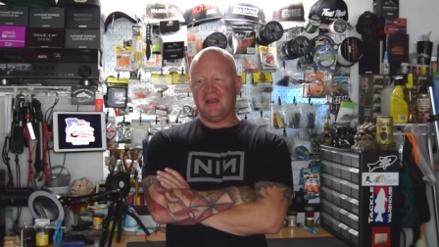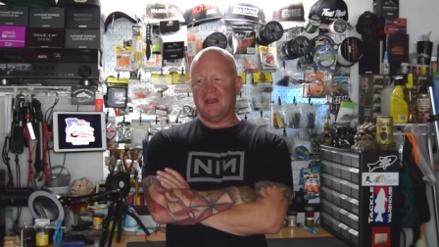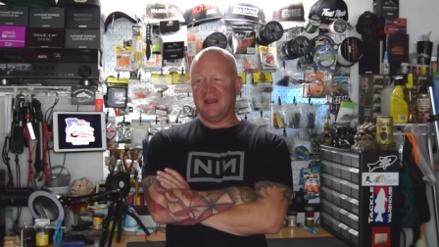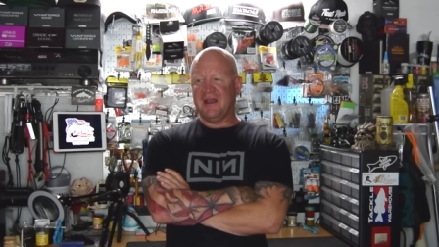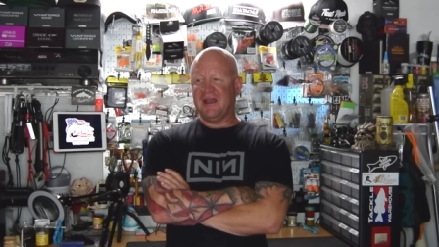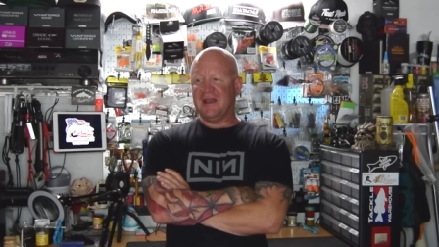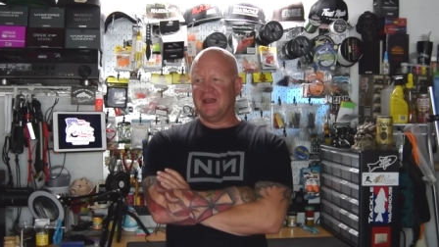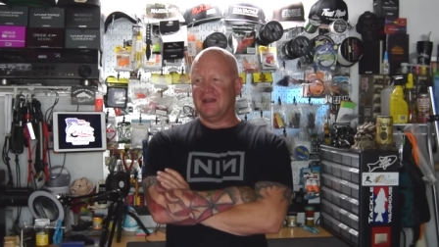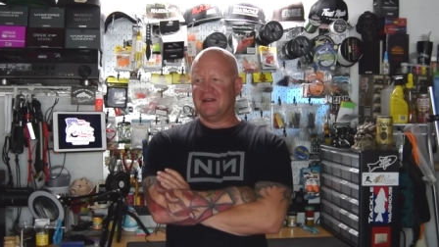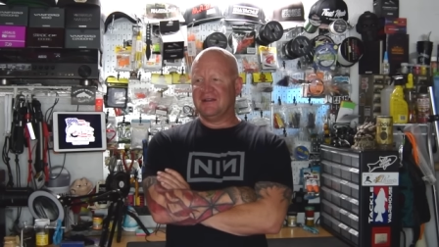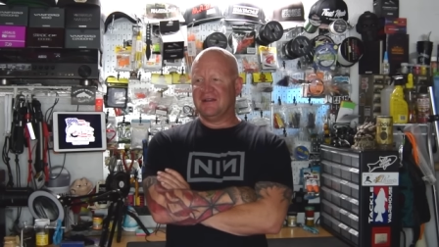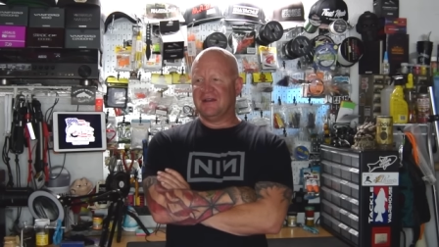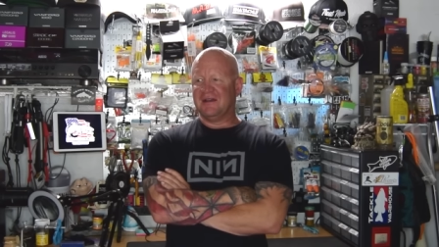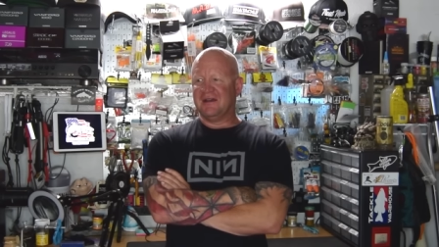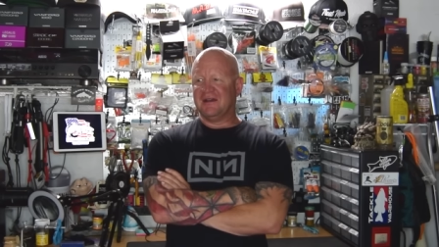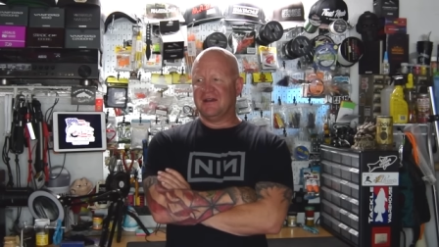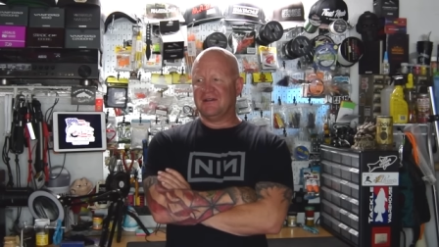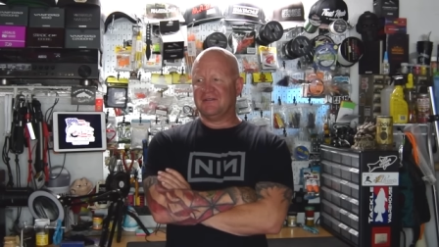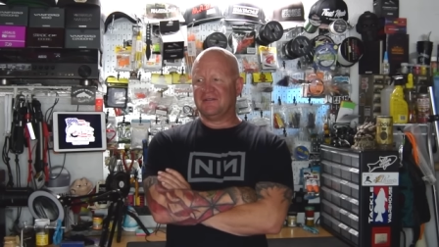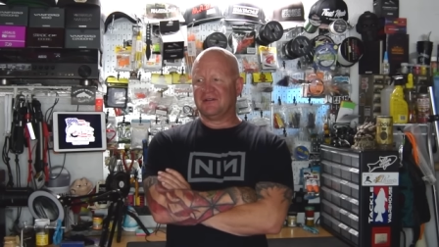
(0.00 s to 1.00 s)
and
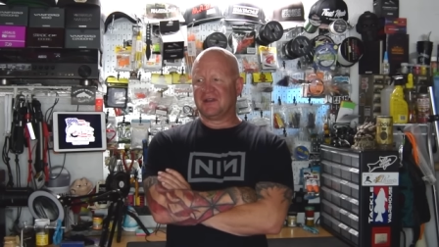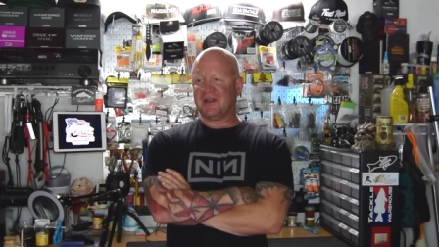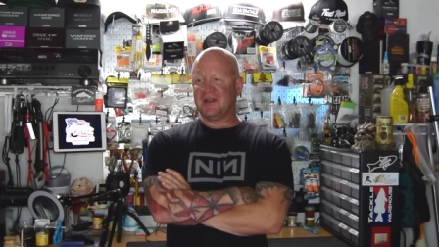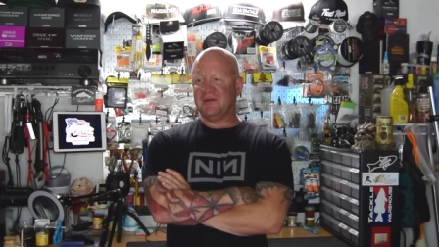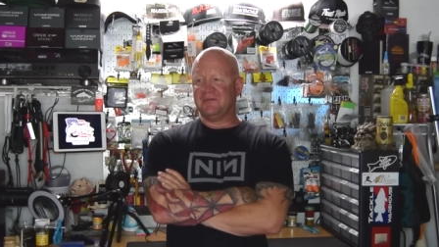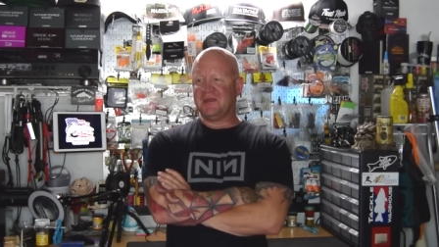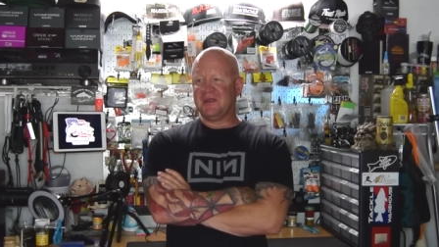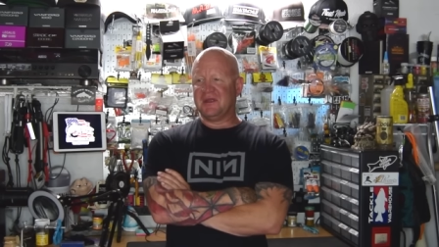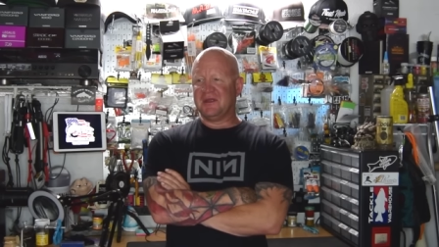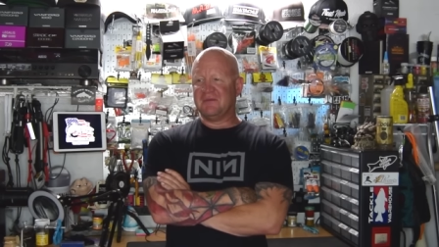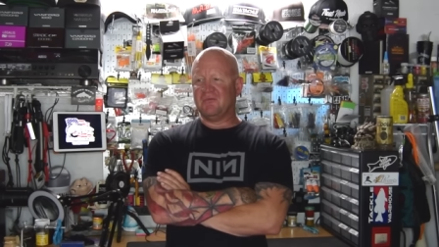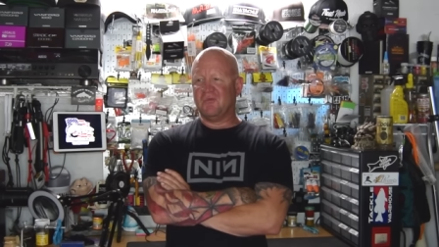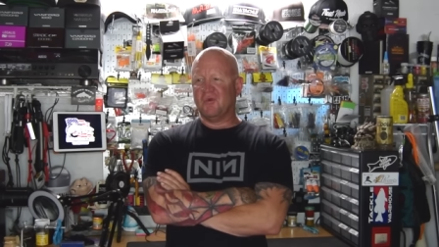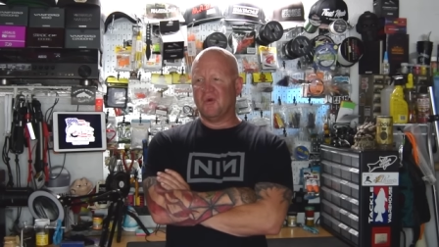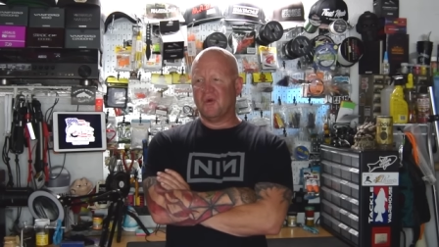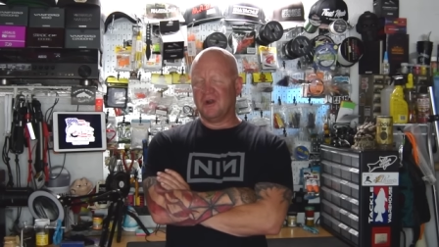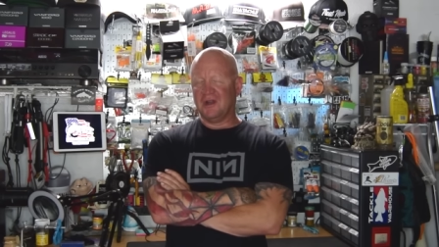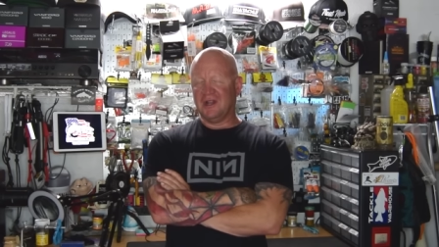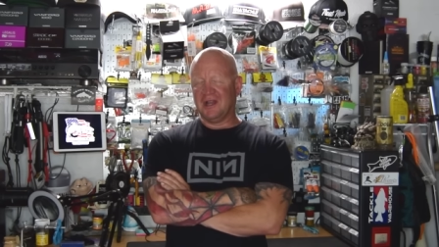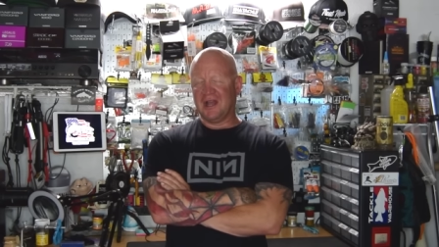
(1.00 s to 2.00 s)
they're going to be
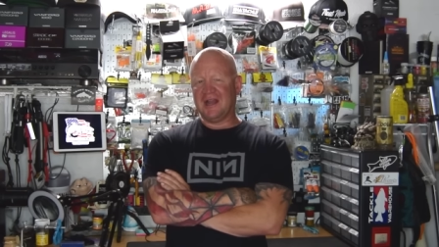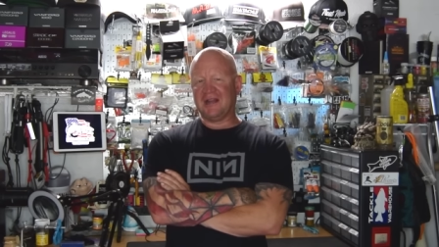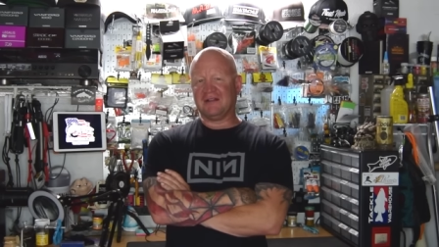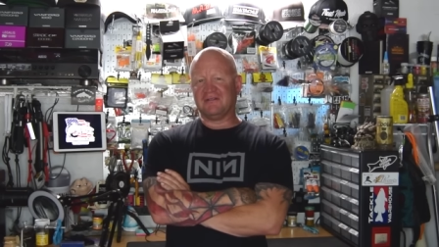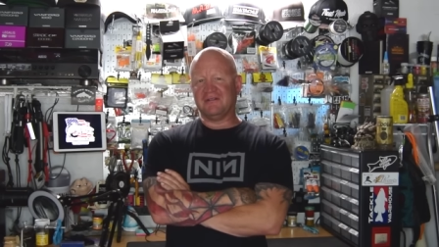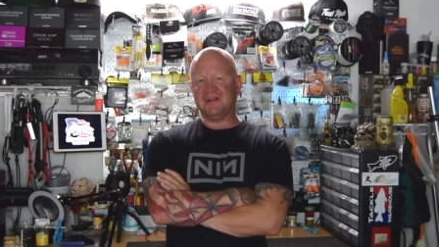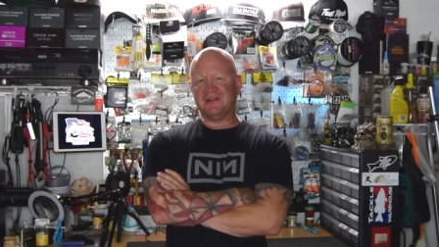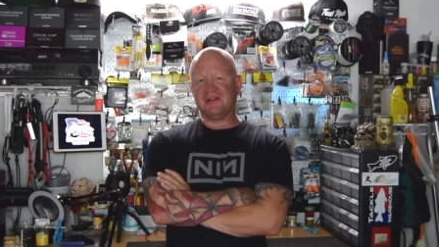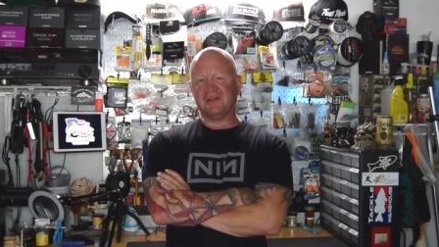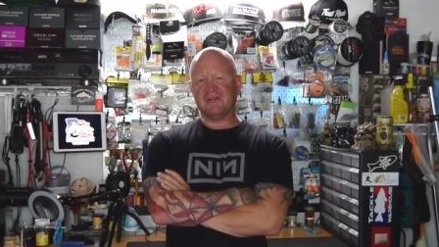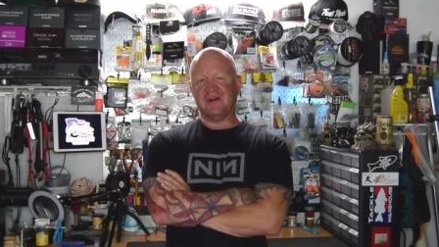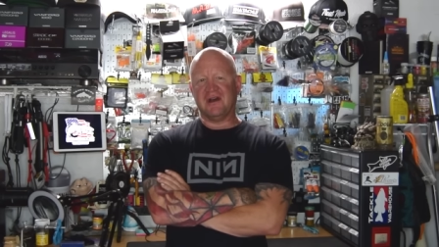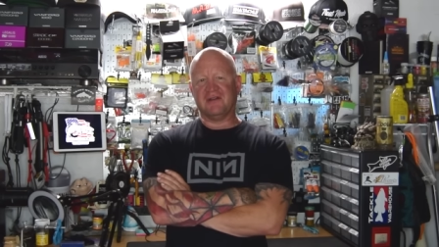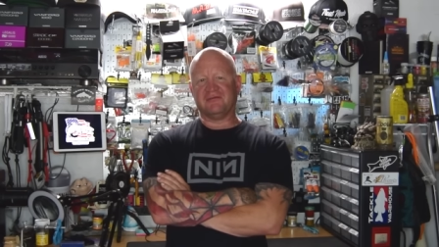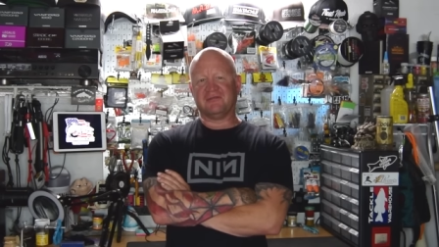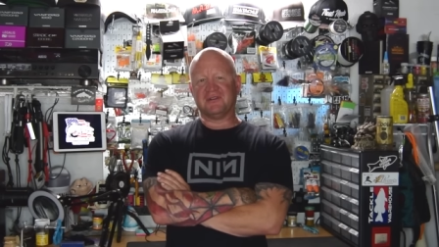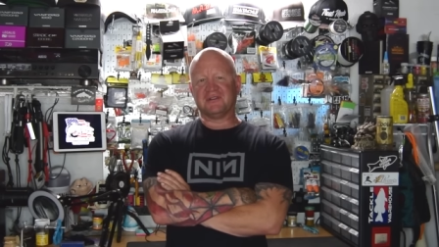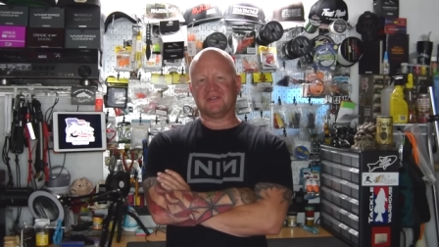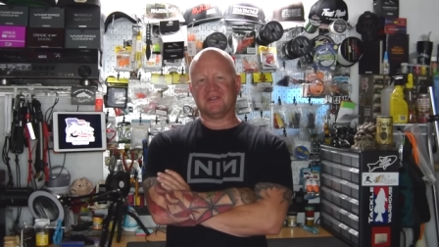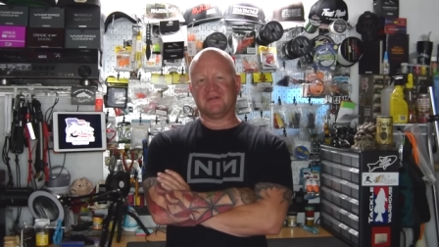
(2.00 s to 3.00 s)
more likely to go
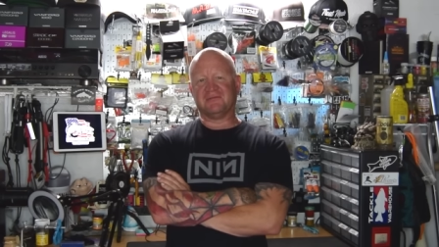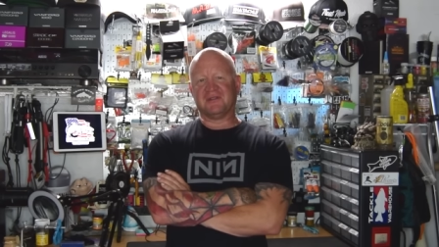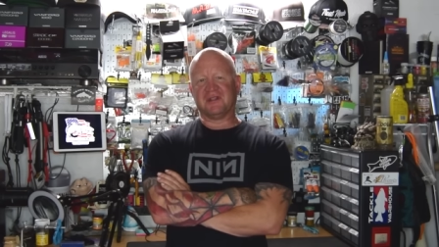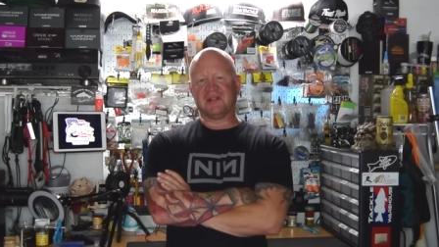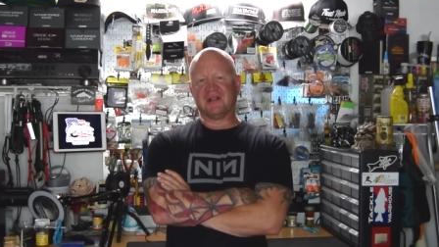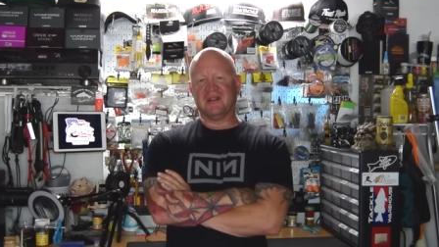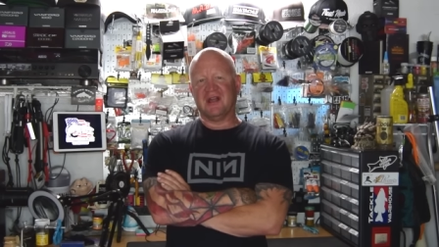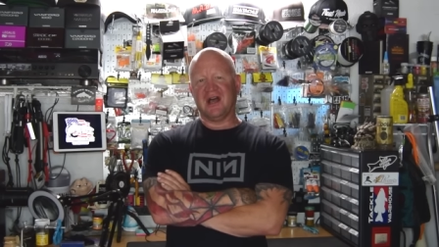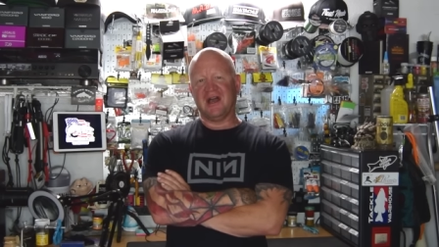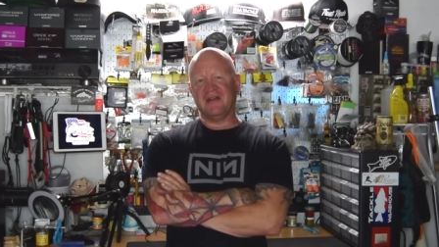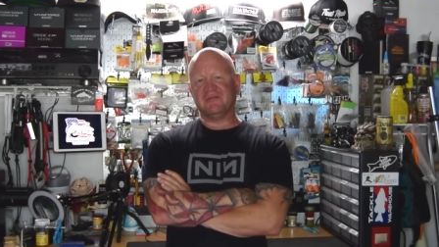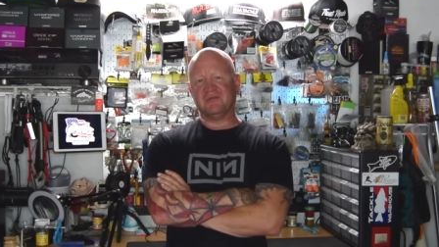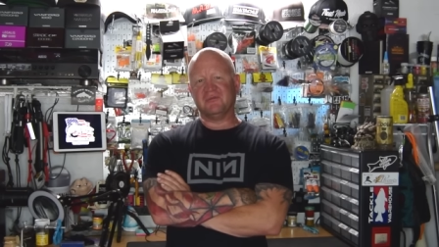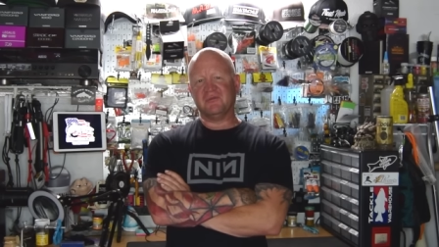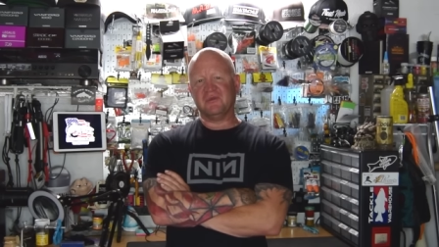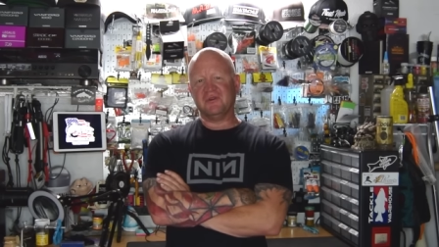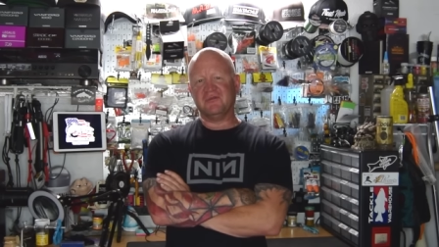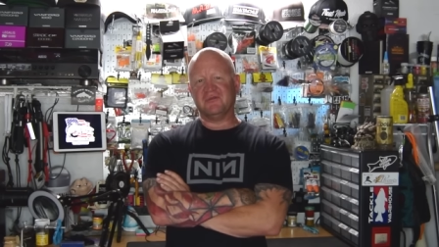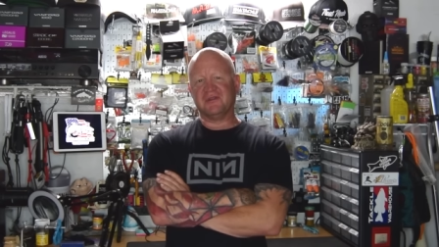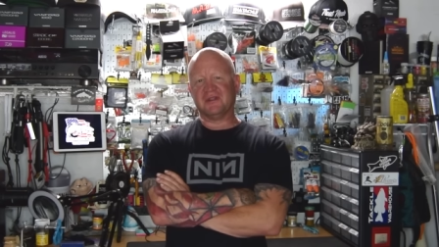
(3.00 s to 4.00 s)
after something alive and
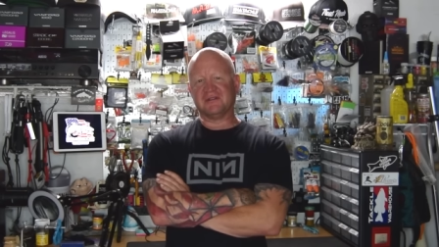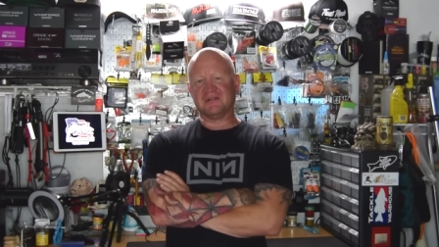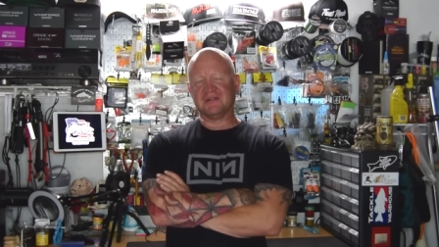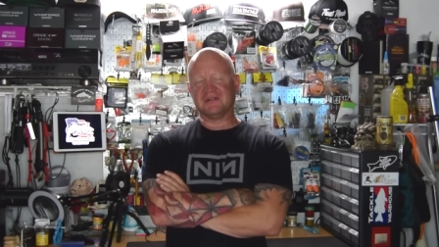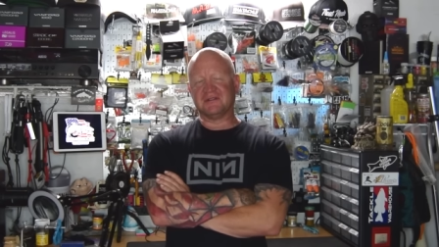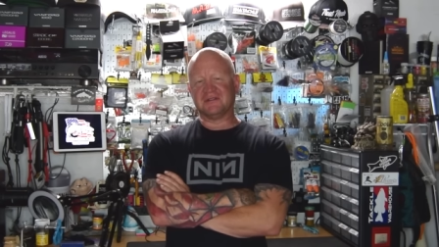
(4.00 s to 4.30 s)
moving than